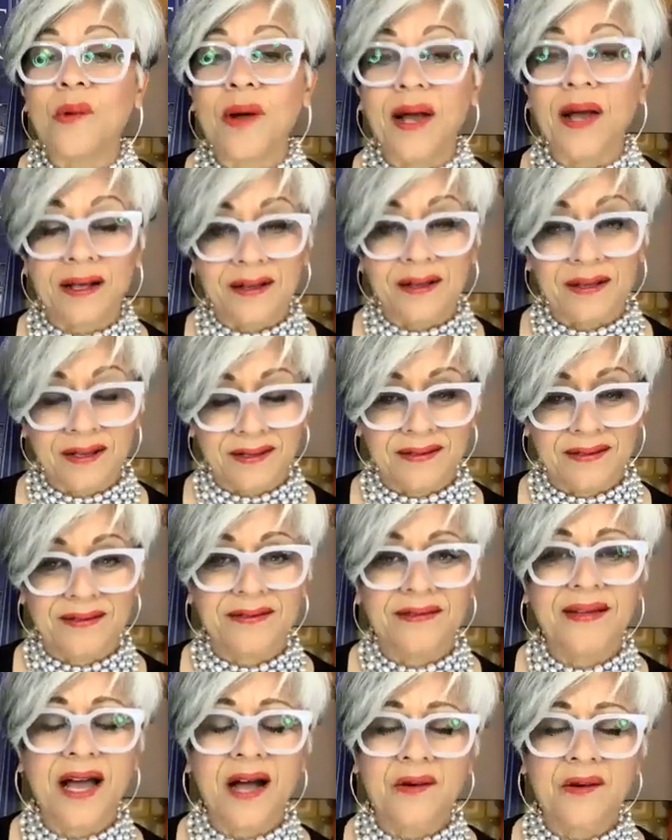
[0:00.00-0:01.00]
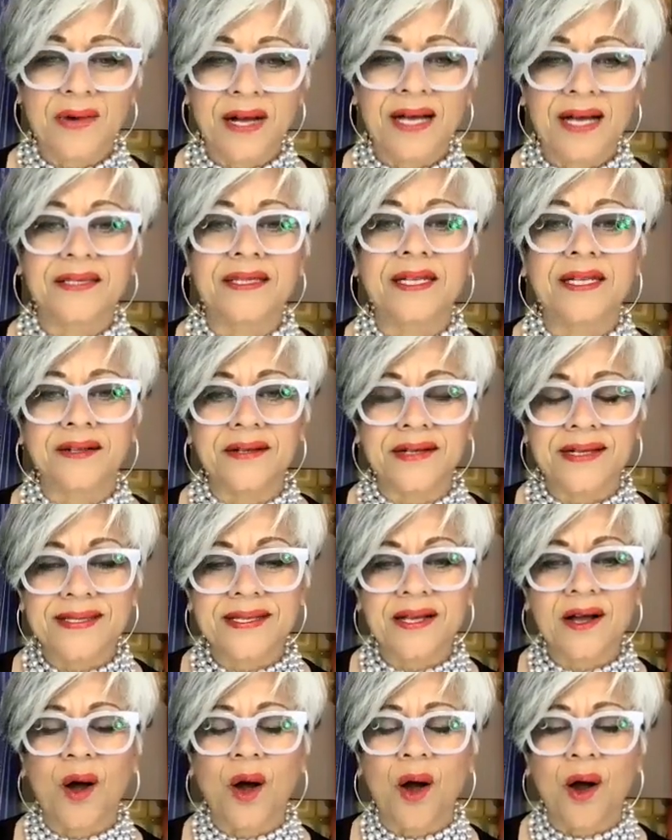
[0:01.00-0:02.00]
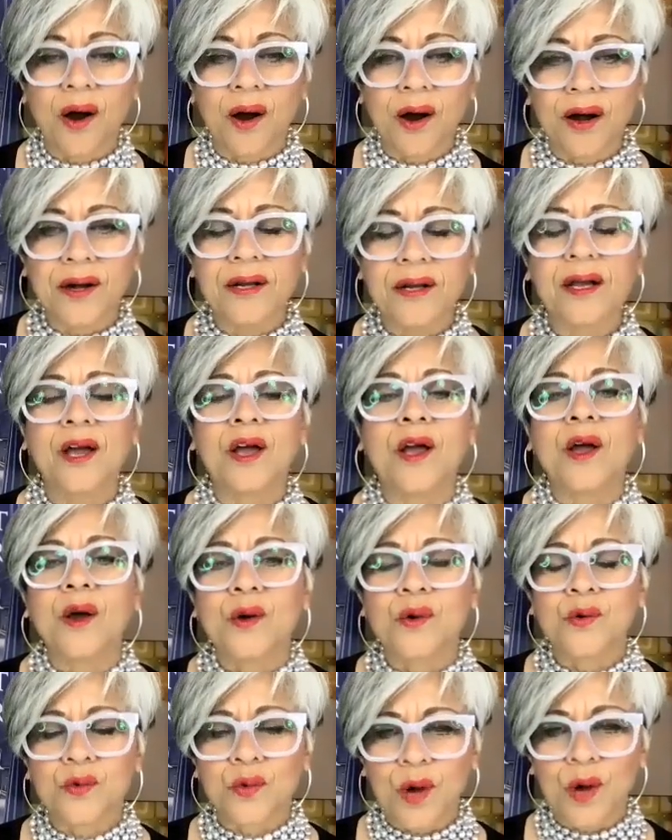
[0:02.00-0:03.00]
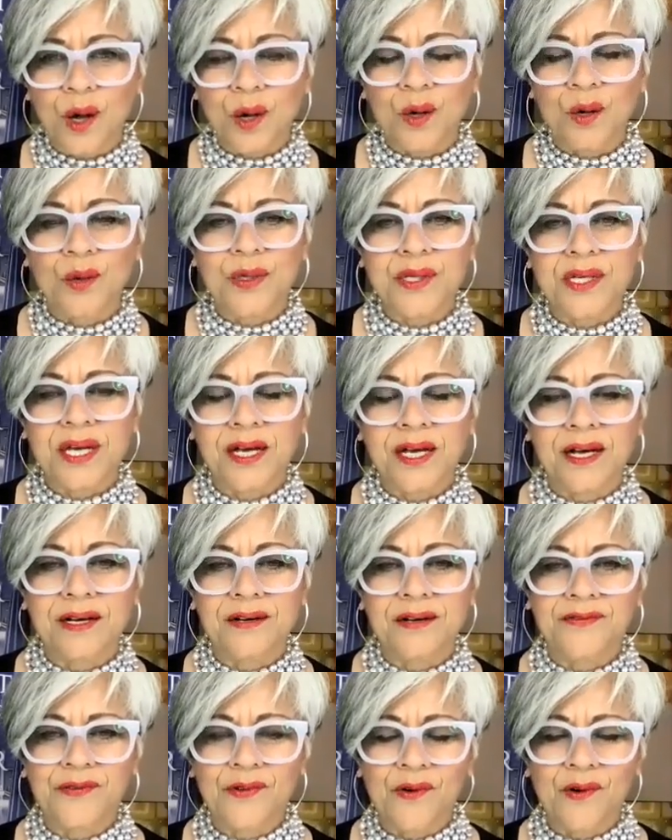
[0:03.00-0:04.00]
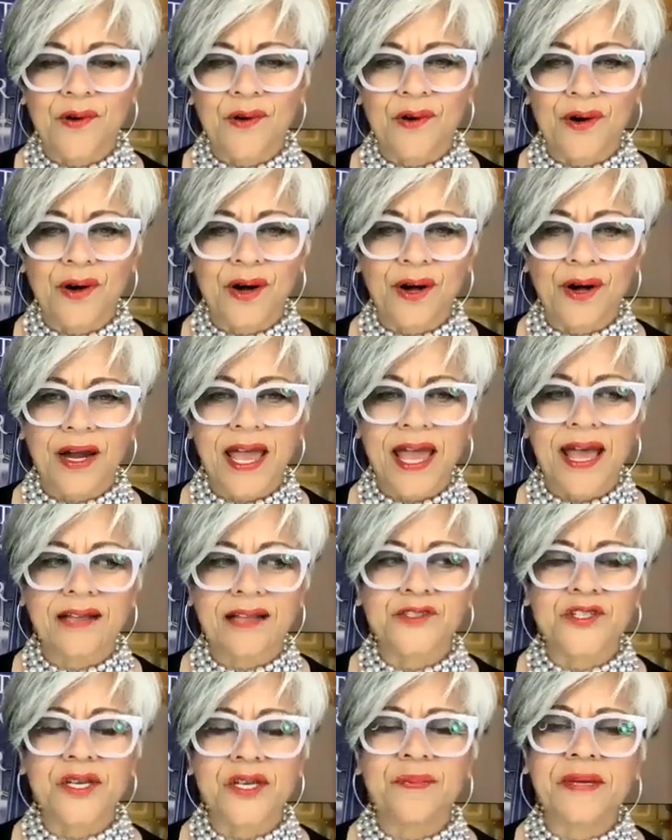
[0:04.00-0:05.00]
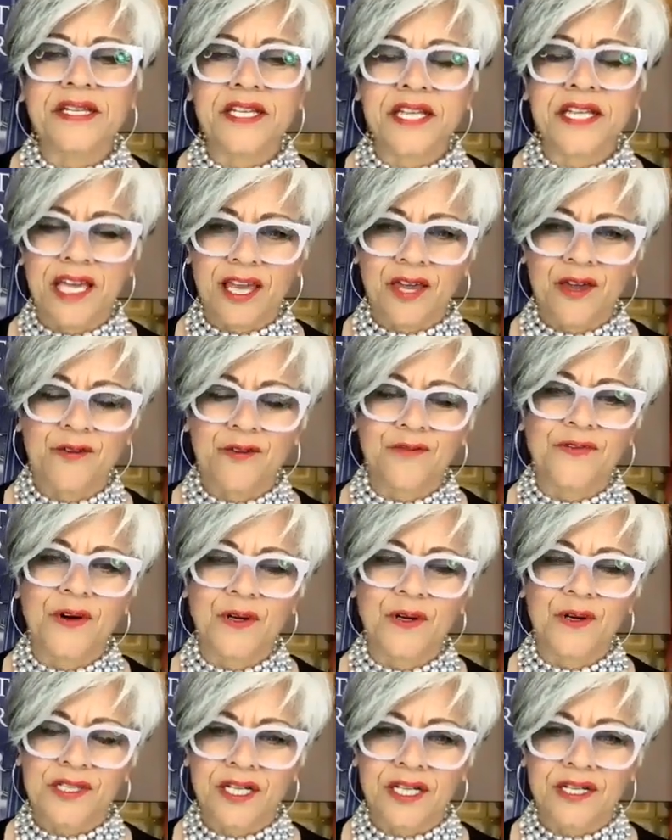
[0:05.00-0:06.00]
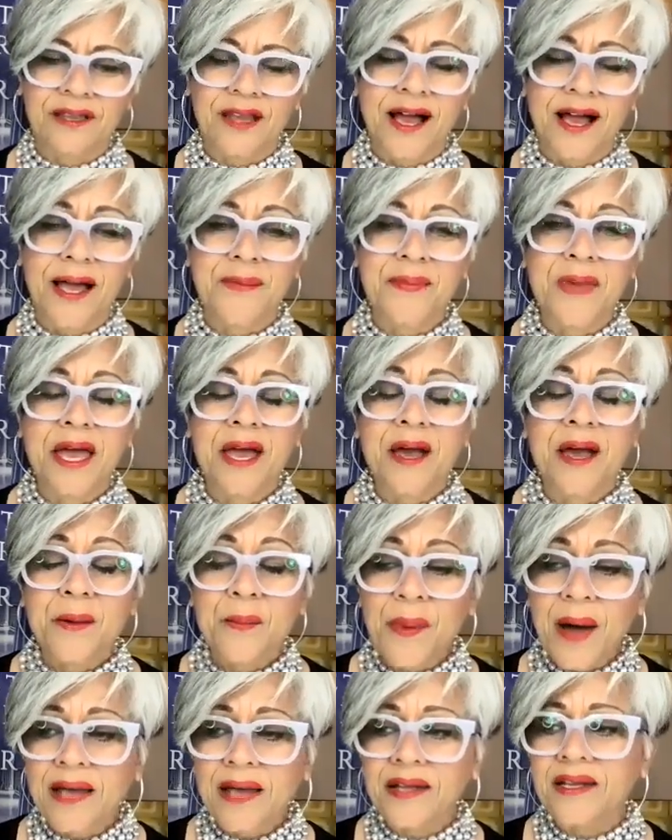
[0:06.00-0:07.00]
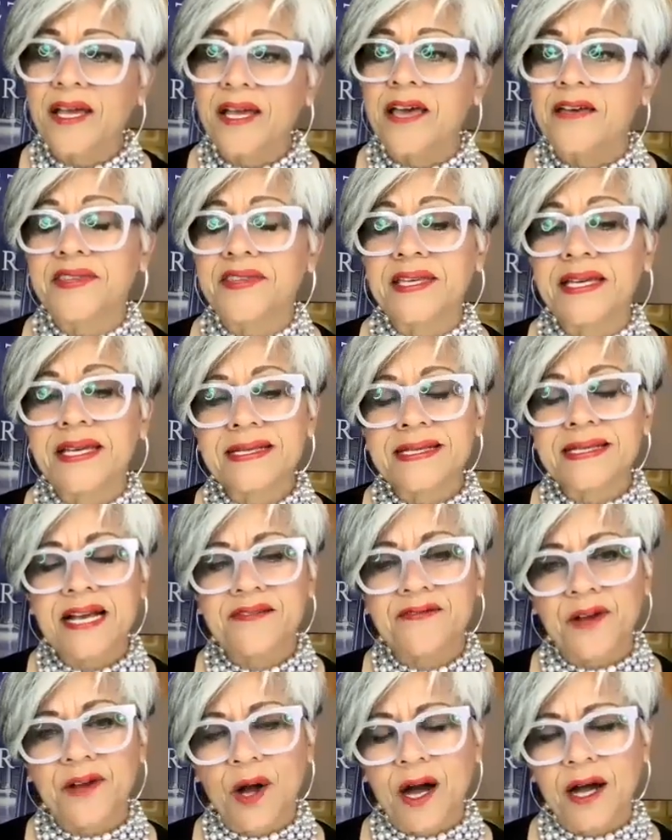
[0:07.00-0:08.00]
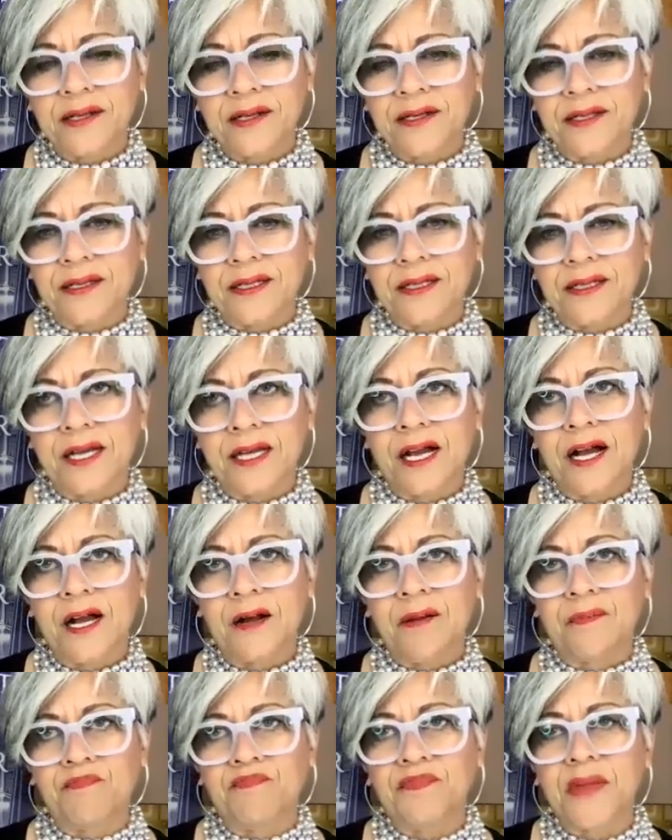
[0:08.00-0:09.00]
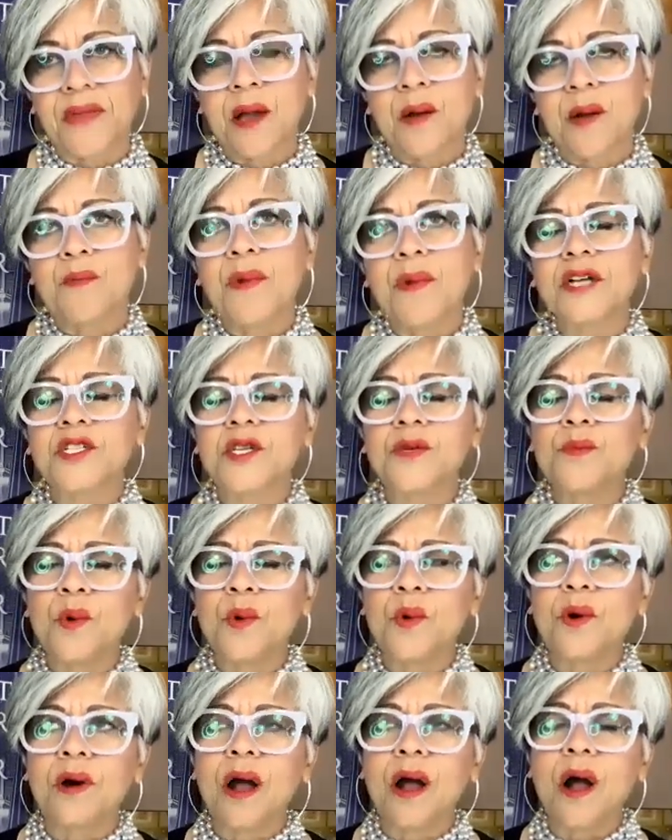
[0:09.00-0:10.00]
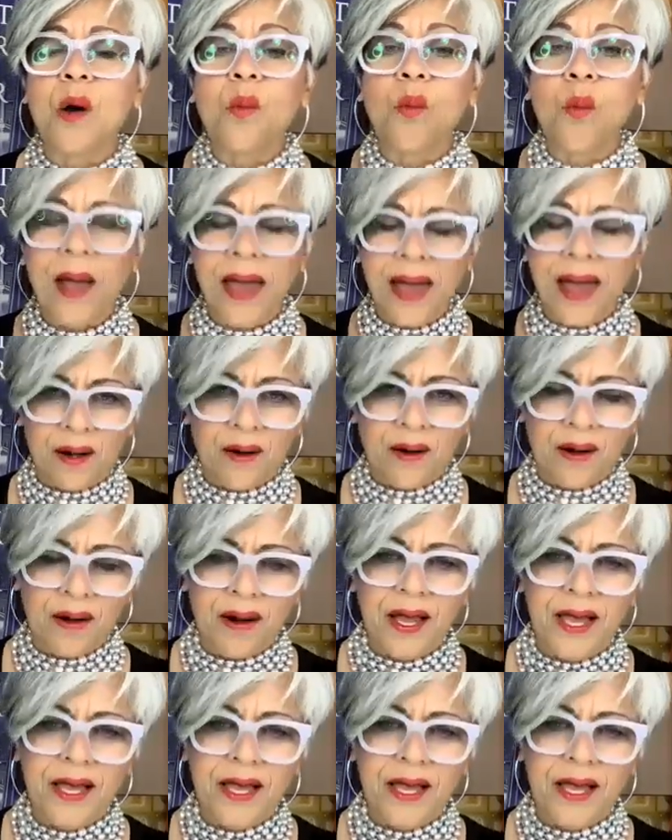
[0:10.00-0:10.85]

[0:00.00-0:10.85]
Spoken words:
well. There is a hard road for LGBTQ folks to climb, but things have gotten much more aware.